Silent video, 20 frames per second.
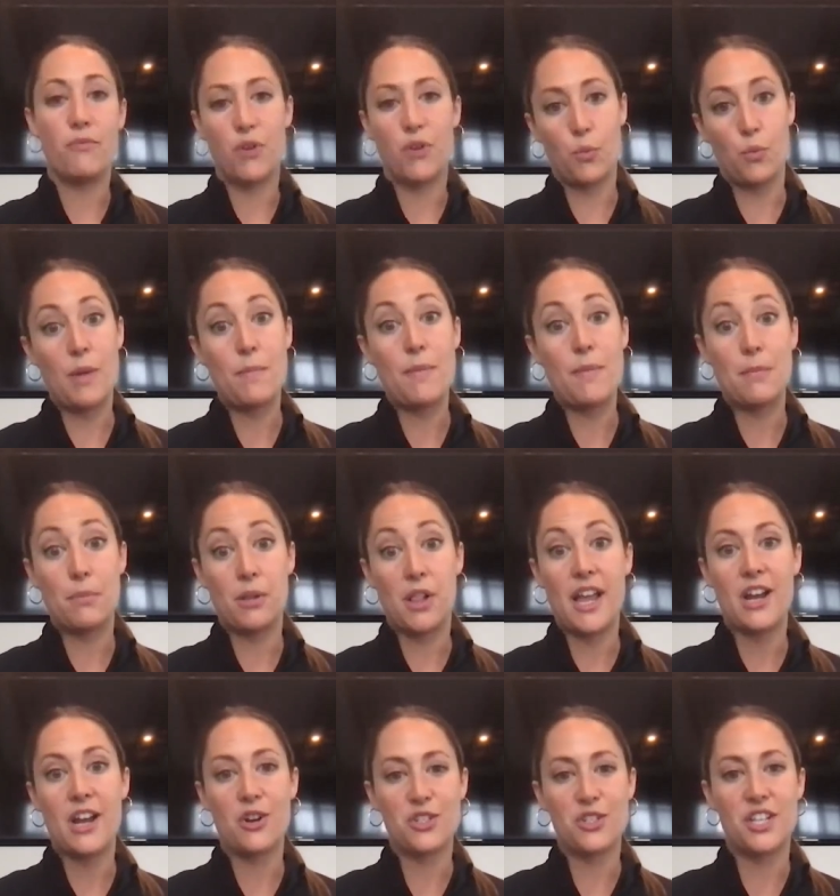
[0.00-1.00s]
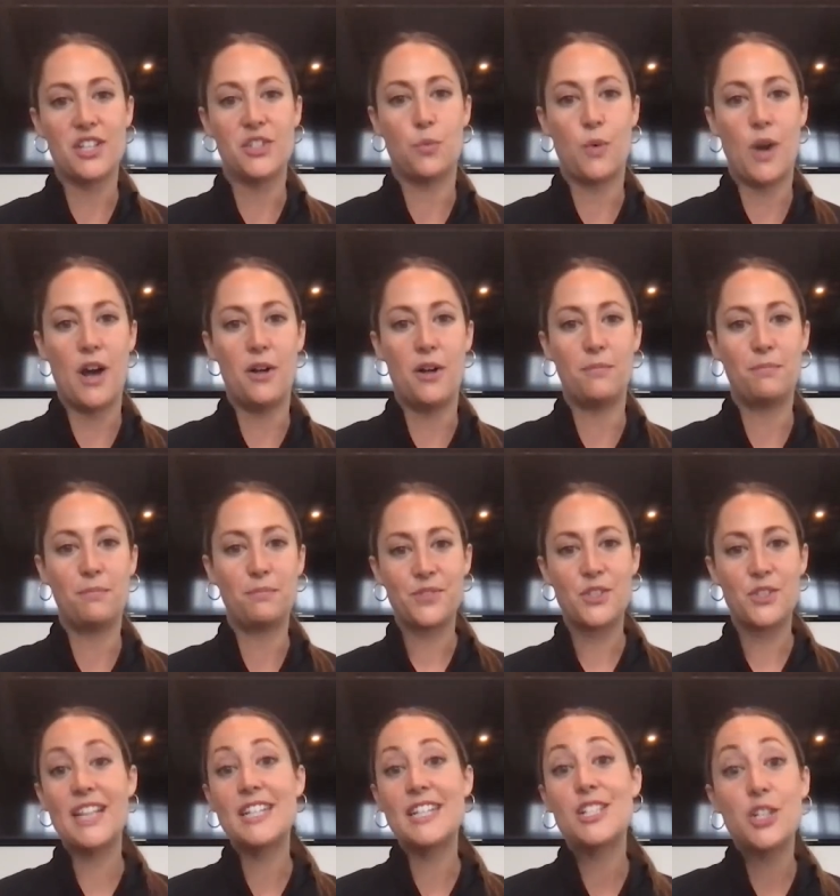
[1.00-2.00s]
for women players as well.
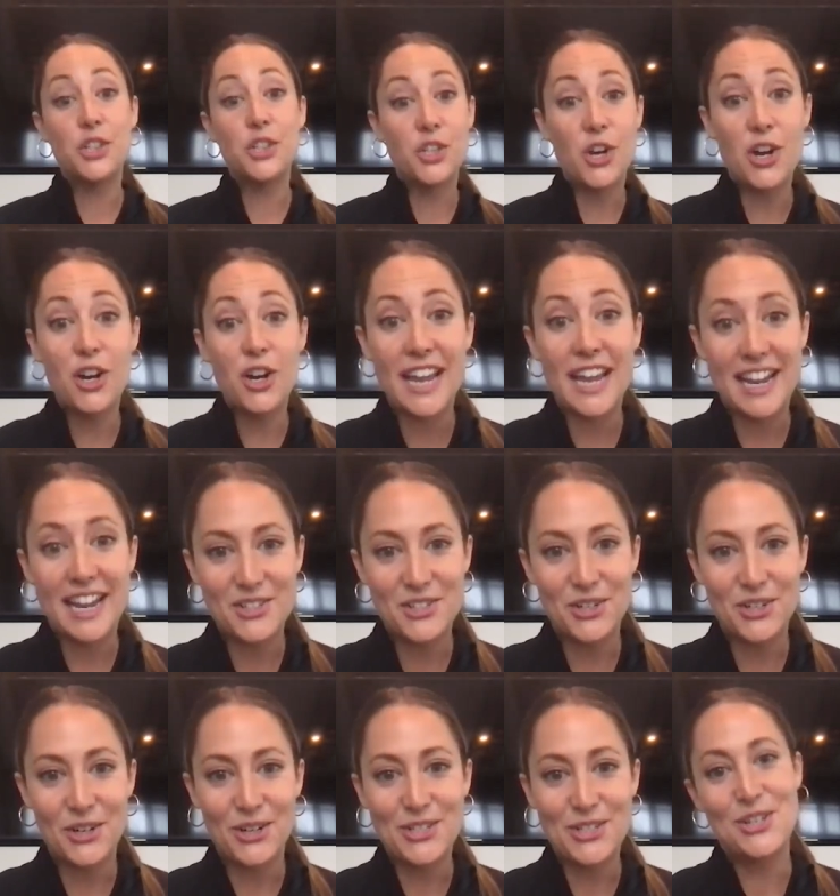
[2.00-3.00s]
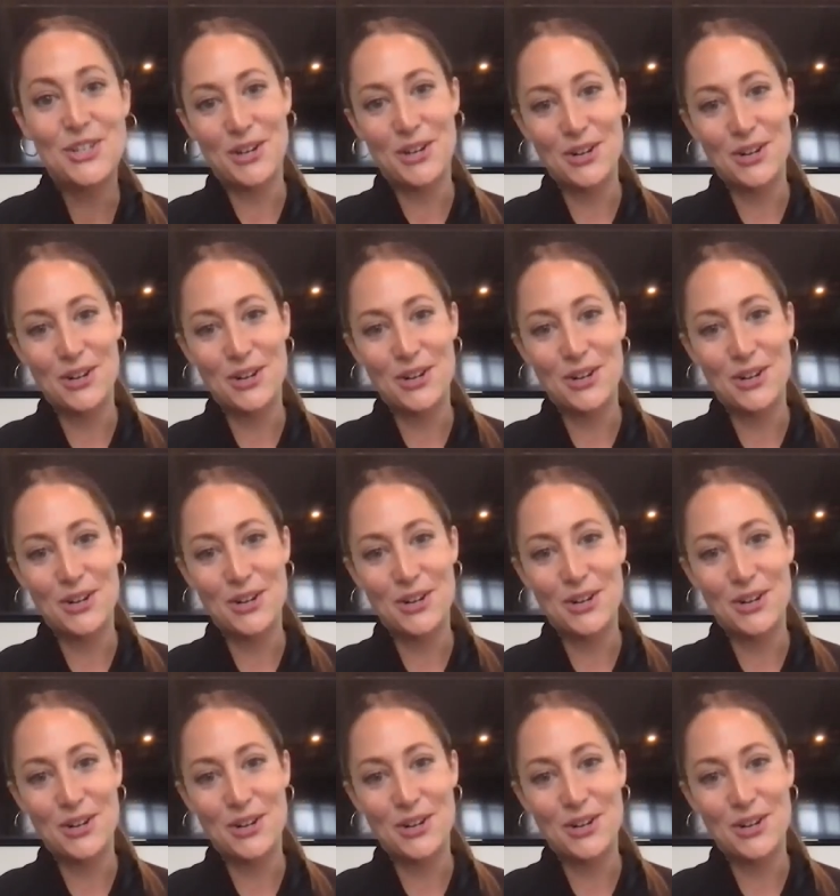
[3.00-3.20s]
So that's a long answer to